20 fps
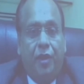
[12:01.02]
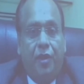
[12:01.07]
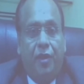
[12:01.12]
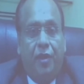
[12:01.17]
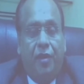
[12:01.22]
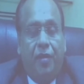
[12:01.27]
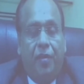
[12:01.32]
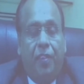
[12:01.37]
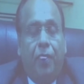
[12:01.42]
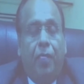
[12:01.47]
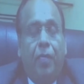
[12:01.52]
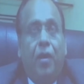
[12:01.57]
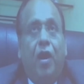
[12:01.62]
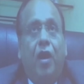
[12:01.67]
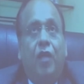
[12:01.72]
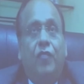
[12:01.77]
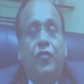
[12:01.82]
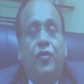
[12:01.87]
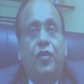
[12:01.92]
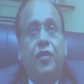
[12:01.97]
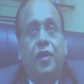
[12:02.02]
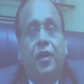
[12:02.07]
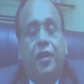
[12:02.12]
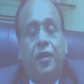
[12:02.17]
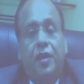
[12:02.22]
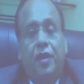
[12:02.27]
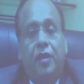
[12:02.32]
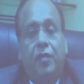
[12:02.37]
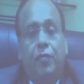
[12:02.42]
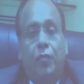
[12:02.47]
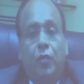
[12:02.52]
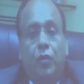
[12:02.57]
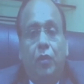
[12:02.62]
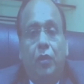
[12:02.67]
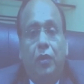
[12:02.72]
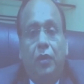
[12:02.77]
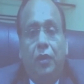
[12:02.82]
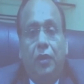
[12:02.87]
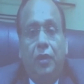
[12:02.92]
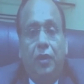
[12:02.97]
Pradesh. After
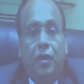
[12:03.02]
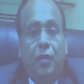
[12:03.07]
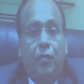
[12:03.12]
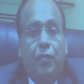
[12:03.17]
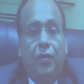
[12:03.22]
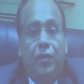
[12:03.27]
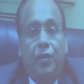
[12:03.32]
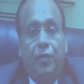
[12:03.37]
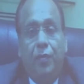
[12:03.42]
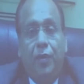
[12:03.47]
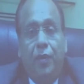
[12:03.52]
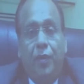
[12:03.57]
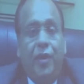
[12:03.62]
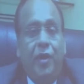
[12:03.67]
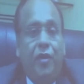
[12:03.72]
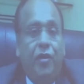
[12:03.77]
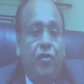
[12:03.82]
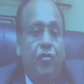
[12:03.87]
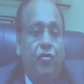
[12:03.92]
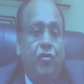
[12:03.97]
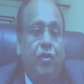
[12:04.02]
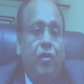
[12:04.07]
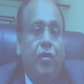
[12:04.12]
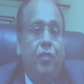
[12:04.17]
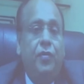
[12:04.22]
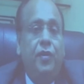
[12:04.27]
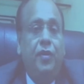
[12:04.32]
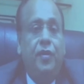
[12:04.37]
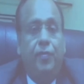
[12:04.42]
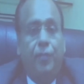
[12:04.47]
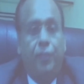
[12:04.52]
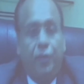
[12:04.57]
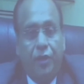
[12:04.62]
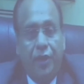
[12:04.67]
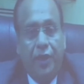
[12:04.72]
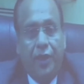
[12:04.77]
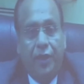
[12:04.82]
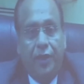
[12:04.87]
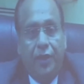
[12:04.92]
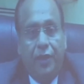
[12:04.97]
successful complete implementation of its
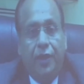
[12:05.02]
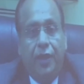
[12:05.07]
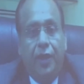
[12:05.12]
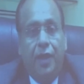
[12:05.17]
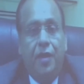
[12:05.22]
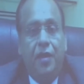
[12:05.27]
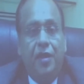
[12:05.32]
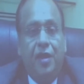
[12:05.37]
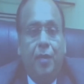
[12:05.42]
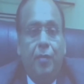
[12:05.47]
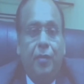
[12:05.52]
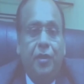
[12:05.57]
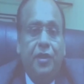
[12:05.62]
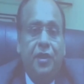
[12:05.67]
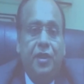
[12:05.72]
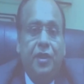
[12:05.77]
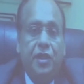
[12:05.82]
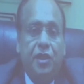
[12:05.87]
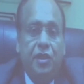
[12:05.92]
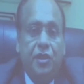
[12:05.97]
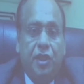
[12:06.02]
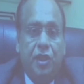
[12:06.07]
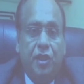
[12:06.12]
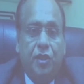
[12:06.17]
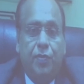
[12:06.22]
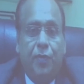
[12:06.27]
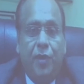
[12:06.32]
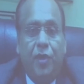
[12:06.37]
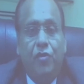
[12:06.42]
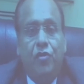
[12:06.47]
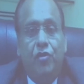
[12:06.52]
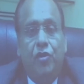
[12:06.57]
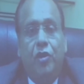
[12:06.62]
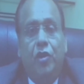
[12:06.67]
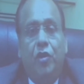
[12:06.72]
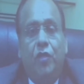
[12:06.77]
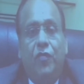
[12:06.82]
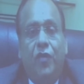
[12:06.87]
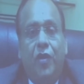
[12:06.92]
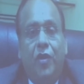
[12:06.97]
project and simultaneous
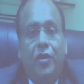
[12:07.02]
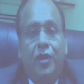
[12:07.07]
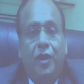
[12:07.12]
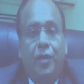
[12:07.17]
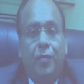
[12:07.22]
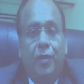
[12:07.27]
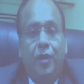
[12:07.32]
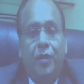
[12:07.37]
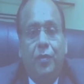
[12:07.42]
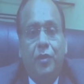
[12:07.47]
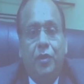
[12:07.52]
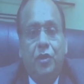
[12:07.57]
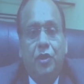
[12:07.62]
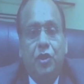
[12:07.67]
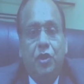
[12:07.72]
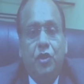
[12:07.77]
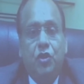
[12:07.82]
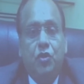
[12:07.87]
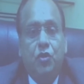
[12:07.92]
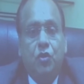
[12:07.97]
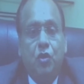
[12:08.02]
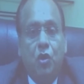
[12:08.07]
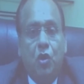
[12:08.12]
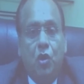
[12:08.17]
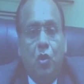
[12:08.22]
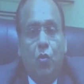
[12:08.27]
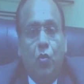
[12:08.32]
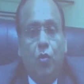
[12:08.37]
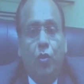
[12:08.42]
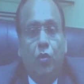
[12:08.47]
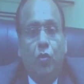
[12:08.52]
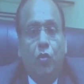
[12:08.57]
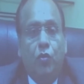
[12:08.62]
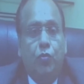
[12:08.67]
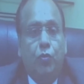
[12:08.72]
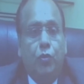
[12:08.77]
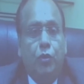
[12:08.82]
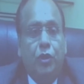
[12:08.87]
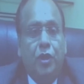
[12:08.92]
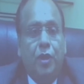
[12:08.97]
expansion of our timber business, we
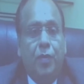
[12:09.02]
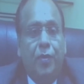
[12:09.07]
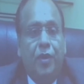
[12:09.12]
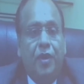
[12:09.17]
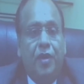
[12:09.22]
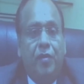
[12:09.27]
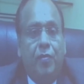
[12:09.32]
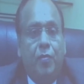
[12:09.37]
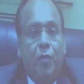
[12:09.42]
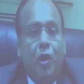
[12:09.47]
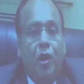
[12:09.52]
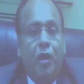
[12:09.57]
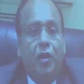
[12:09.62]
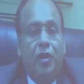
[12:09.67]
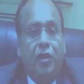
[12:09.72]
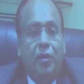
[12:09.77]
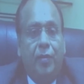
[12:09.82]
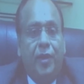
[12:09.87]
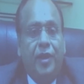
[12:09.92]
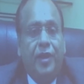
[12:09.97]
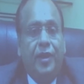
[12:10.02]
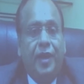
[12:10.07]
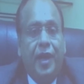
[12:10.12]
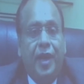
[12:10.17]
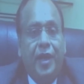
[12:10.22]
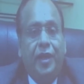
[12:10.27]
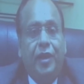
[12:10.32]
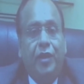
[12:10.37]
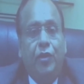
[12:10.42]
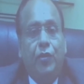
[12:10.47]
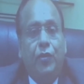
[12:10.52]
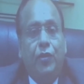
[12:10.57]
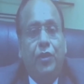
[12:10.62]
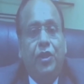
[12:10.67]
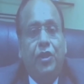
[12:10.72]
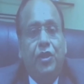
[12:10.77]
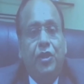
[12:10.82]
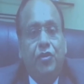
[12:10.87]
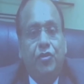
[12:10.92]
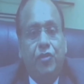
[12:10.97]
could put up a small cement grinding
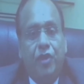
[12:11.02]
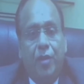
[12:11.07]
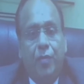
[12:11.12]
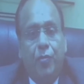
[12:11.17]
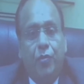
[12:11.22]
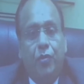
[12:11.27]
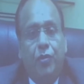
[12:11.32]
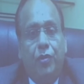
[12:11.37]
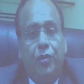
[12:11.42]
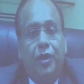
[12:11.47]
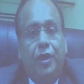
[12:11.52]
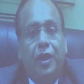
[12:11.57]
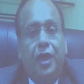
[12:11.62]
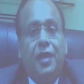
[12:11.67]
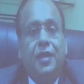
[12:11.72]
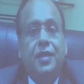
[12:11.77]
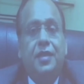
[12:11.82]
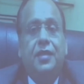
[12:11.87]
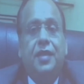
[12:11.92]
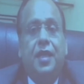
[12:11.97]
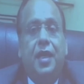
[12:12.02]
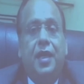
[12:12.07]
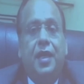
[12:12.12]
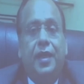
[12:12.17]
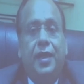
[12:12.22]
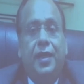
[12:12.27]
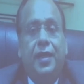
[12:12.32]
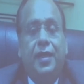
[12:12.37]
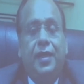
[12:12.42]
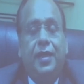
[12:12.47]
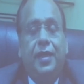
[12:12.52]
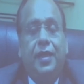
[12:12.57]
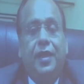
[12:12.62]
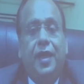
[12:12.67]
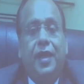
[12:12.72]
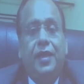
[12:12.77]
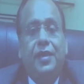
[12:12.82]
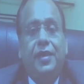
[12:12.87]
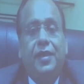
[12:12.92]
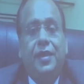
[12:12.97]
unit in Jammu, Rajasthan, and
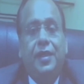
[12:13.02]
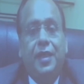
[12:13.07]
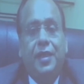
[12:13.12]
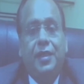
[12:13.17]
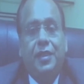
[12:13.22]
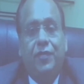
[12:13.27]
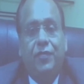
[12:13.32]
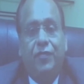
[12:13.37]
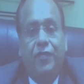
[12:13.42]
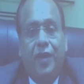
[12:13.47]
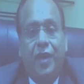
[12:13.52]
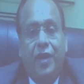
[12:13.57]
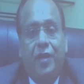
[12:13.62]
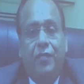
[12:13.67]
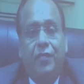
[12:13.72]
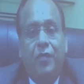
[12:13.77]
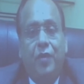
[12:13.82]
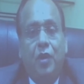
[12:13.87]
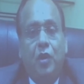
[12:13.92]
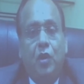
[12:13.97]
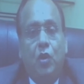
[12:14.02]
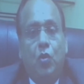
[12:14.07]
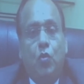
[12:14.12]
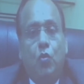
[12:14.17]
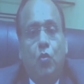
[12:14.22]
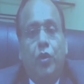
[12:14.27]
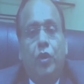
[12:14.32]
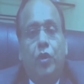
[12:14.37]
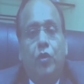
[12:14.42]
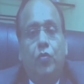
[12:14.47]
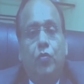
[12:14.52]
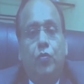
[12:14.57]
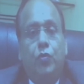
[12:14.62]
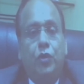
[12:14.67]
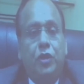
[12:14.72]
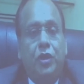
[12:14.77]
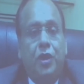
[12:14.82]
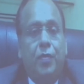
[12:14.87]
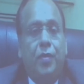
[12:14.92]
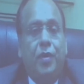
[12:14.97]
in 1995, we could
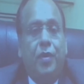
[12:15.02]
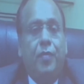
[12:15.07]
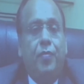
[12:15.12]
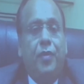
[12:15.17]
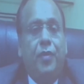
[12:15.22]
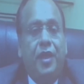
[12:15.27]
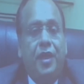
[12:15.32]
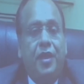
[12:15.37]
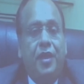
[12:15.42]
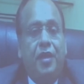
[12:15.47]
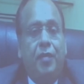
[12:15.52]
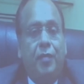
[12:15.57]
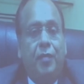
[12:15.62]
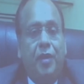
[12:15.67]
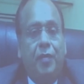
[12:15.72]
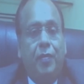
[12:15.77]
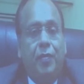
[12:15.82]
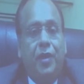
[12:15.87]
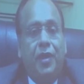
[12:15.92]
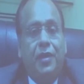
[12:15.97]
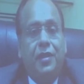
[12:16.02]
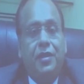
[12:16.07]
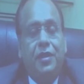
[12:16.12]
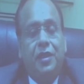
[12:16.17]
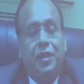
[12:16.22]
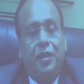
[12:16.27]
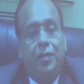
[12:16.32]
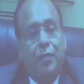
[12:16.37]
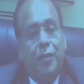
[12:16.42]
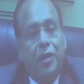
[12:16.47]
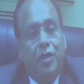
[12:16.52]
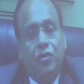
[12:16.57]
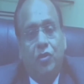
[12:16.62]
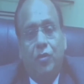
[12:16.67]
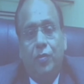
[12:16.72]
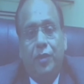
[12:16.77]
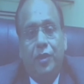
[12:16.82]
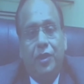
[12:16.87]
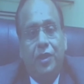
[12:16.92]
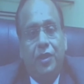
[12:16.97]
put up a mini cement plant in
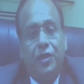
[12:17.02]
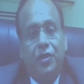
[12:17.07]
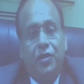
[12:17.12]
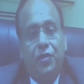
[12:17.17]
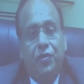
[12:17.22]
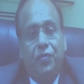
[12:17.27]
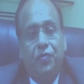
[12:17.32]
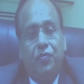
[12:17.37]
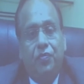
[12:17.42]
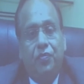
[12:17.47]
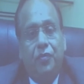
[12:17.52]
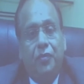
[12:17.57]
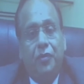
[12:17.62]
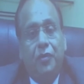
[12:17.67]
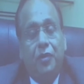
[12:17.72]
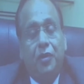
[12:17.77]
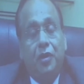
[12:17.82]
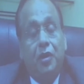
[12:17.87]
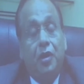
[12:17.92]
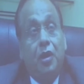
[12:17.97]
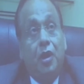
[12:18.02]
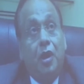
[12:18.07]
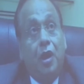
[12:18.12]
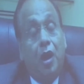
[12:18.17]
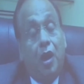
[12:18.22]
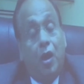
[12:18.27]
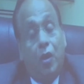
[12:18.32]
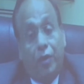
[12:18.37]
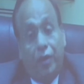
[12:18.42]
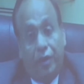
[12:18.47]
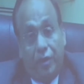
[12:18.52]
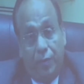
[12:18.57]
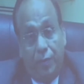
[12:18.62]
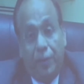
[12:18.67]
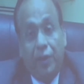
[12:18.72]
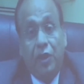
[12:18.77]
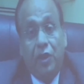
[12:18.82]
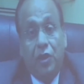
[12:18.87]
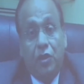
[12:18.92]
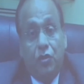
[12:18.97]
Himachal Pradesh. Our
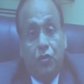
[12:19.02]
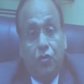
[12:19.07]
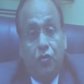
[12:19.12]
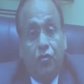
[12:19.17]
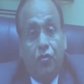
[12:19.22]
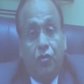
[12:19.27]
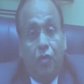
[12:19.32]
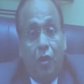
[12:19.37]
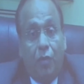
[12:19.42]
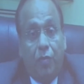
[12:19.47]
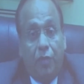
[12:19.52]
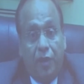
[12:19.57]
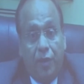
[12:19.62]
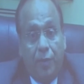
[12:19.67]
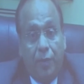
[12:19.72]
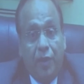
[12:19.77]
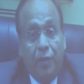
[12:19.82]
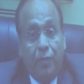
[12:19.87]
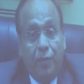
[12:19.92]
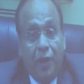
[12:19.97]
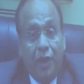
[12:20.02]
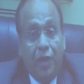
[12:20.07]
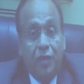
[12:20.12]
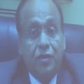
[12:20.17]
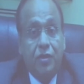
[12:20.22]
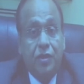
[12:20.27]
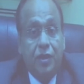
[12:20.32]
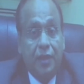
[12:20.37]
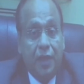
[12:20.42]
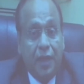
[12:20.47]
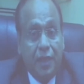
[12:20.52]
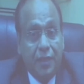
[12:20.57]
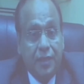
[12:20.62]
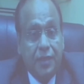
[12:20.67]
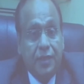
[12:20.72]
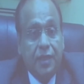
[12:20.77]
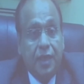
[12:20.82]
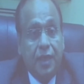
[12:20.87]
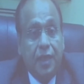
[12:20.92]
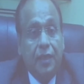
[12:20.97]
experience of cement plants in
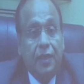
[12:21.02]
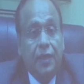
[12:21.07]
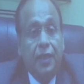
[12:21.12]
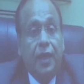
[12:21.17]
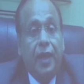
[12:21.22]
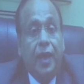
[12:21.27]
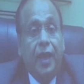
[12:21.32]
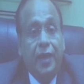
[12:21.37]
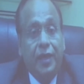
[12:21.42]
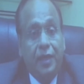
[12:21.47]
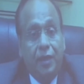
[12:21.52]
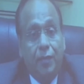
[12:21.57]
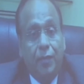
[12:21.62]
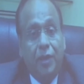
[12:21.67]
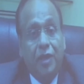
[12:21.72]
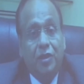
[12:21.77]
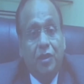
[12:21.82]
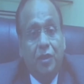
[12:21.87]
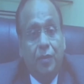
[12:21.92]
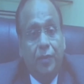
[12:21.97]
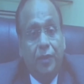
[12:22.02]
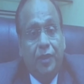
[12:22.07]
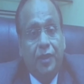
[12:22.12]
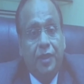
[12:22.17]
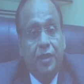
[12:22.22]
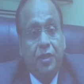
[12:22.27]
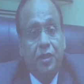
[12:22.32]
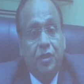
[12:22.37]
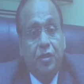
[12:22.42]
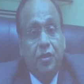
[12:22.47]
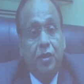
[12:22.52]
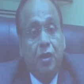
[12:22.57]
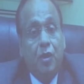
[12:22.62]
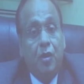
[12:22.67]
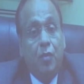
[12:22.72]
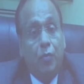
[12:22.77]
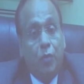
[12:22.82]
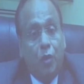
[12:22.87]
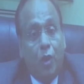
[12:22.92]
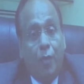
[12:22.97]
Rajasthan and Himachal Pradesh
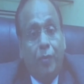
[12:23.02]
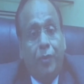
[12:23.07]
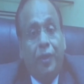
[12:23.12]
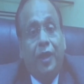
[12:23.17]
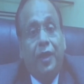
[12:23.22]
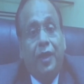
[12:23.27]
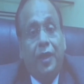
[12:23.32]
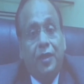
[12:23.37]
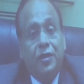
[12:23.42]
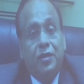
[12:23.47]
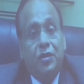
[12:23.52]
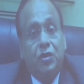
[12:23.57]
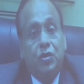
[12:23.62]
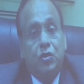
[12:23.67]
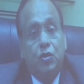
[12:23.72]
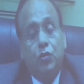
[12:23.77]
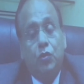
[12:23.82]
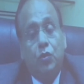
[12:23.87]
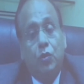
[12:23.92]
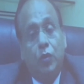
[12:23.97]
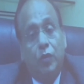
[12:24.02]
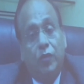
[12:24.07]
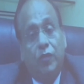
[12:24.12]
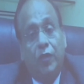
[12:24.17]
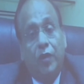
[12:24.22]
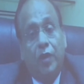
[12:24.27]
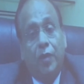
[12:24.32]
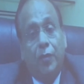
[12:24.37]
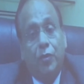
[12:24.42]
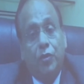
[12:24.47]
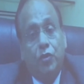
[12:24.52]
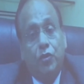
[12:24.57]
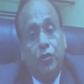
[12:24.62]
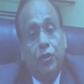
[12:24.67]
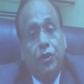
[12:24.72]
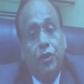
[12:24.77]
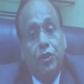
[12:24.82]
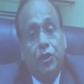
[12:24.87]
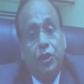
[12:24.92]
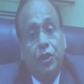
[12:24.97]
prompted us to look for
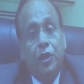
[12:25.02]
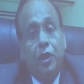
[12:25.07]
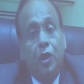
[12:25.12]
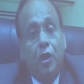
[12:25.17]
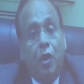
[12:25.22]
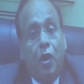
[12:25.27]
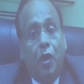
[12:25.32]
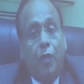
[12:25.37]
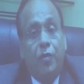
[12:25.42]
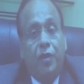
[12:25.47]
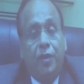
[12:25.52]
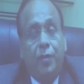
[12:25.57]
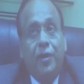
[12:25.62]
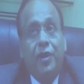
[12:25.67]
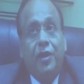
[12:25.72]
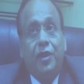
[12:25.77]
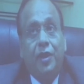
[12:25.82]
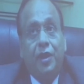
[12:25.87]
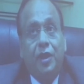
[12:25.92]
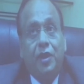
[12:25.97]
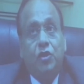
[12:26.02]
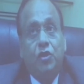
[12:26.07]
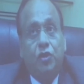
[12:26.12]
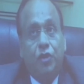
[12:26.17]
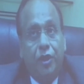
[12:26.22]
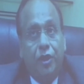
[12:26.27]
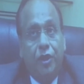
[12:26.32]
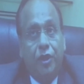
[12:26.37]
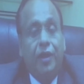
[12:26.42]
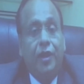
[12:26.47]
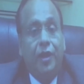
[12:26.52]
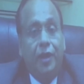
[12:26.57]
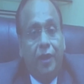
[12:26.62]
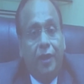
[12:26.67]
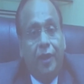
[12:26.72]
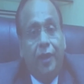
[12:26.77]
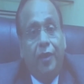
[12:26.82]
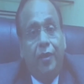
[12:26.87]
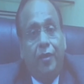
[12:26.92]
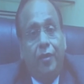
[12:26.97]
opportunity of cement industry
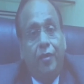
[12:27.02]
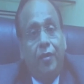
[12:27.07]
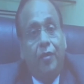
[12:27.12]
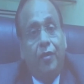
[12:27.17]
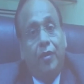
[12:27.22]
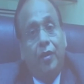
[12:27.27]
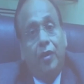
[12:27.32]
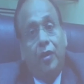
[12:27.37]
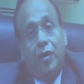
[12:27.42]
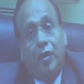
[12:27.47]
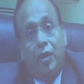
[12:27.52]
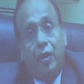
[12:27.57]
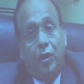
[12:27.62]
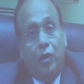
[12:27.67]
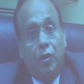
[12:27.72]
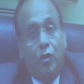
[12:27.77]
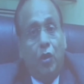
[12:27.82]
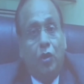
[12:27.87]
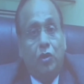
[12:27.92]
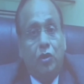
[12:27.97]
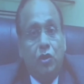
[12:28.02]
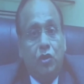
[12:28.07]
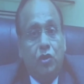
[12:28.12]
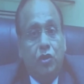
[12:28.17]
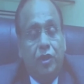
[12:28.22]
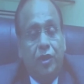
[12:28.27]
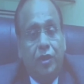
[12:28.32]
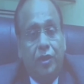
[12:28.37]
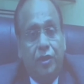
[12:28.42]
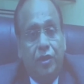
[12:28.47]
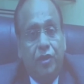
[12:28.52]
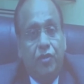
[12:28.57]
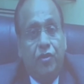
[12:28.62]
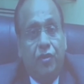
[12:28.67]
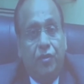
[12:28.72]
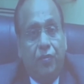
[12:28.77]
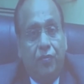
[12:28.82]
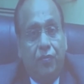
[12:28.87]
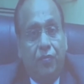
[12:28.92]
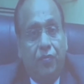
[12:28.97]
in northeastern
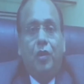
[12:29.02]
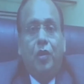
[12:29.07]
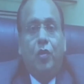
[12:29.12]
region.